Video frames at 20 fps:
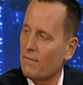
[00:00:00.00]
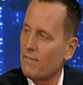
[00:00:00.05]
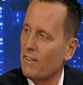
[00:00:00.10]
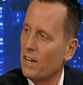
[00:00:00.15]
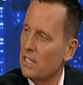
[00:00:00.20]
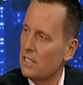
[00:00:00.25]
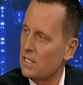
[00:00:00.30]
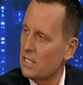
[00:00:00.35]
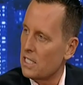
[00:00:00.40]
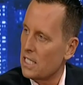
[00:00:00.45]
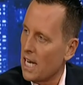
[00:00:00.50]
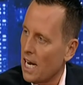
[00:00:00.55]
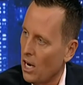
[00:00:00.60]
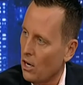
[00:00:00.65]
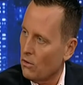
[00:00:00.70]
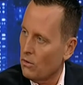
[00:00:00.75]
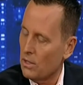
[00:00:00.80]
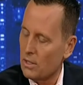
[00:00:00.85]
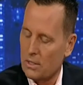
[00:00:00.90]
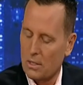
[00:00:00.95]
that funds
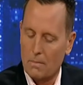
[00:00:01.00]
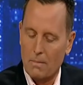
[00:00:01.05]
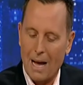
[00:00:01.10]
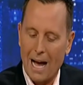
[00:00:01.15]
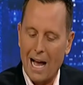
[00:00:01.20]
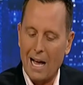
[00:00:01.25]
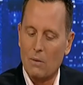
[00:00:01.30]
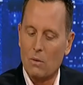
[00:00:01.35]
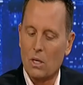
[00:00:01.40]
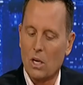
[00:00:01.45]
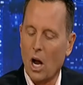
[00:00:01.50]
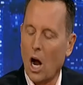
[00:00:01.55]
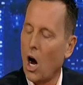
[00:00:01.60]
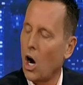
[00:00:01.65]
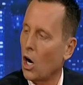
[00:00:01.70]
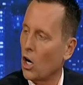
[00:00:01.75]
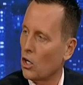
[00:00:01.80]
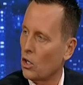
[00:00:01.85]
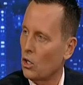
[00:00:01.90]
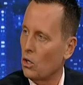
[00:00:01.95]
terrorism. I would
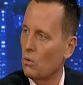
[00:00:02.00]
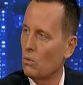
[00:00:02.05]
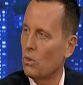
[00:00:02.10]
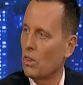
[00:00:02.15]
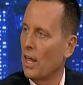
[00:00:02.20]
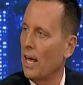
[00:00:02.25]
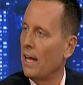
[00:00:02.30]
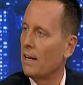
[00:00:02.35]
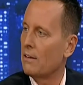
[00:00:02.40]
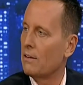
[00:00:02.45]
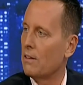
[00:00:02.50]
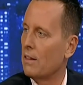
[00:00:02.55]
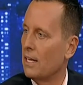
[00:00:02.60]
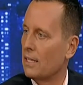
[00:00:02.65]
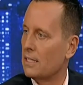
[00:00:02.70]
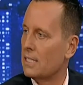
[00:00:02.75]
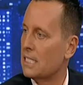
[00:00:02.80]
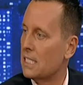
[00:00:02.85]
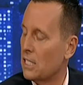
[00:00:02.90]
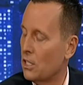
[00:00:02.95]
argue that,
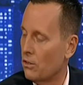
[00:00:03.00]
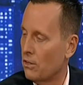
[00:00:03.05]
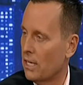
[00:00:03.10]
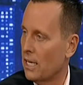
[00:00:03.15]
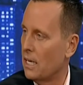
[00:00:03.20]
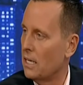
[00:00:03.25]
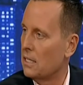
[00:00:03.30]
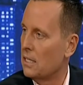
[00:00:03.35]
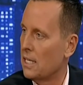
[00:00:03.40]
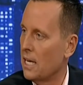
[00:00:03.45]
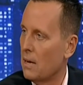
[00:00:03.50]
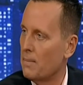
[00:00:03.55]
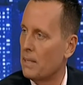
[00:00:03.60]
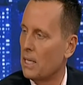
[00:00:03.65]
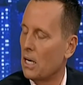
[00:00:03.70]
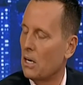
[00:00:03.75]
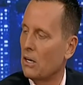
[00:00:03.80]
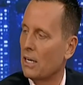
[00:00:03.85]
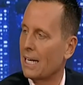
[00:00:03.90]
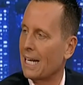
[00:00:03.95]
that Syria and
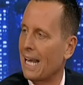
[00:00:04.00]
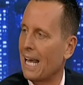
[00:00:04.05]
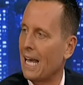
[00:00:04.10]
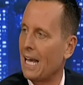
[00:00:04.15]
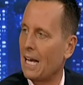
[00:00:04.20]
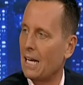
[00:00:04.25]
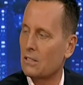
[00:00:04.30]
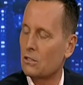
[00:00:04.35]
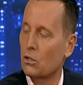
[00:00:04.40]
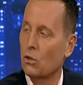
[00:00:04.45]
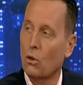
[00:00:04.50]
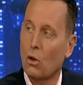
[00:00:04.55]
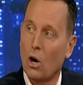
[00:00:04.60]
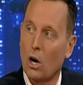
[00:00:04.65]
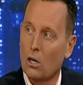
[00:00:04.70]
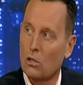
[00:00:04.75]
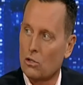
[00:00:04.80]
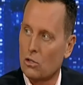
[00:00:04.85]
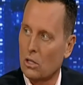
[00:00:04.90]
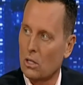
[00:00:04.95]
Yemen are in chaos
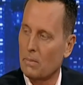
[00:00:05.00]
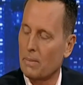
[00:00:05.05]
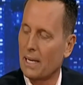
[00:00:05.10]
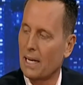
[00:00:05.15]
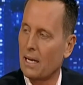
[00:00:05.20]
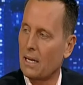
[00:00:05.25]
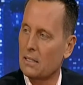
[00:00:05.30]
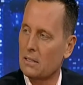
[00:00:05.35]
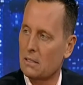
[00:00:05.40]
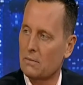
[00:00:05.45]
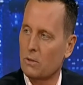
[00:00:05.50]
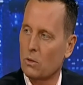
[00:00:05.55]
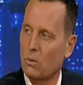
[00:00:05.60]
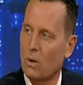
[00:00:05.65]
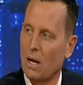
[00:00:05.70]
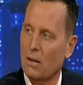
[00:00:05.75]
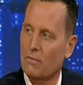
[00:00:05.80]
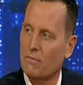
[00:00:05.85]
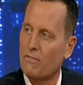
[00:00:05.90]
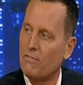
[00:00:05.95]
largely because of
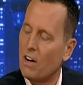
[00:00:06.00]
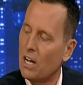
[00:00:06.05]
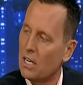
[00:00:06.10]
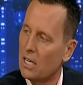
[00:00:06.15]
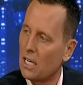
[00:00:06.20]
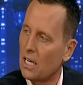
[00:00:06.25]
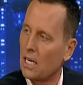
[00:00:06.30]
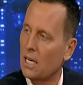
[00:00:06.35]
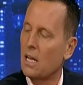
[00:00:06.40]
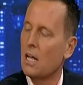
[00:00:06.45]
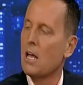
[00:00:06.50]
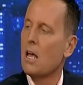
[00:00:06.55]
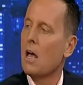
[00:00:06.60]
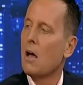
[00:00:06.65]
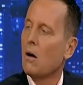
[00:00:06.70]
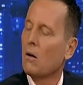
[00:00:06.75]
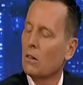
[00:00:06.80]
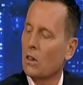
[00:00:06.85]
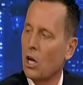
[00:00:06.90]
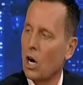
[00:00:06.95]
Iran funding,
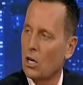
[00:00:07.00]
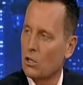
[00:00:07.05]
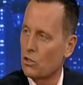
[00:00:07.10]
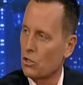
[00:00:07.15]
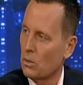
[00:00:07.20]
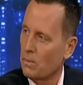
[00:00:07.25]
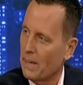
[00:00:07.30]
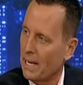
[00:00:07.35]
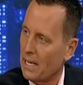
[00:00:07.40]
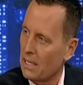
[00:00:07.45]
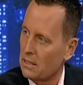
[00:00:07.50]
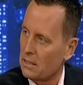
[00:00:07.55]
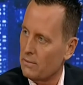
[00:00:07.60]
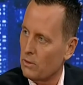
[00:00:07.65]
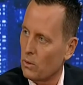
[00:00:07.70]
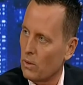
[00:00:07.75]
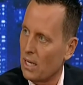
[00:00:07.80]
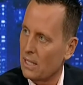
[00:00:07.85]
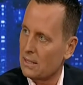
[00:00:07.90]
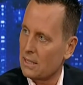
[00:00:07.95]
largely because
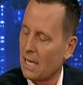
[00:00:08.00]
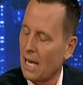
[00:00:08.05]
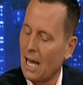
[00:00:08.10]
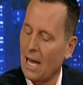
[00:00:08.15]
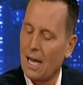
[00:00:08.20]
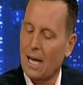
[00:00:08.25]
of Iran's